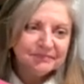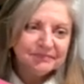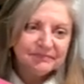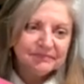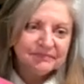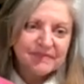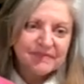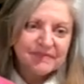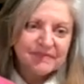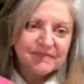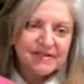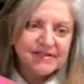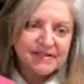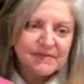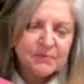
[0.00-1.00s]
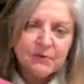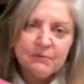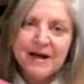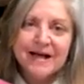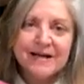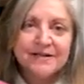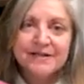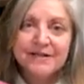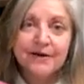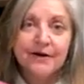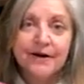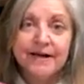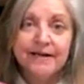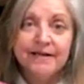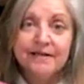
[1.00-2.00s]
the simple
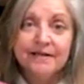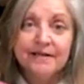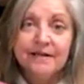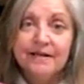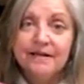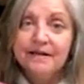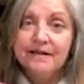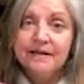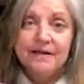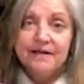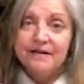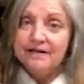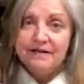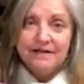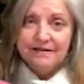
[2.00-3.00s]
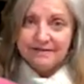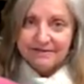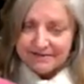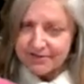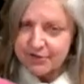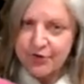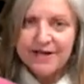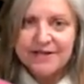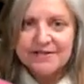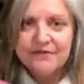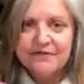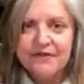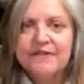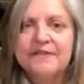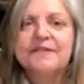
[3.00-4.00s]
monetary stress
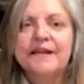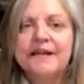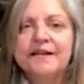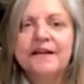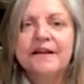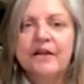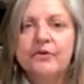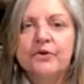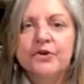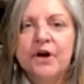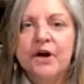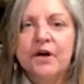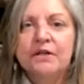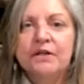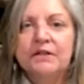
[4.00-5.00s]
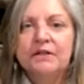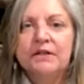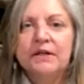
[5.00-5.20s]
of this and another dog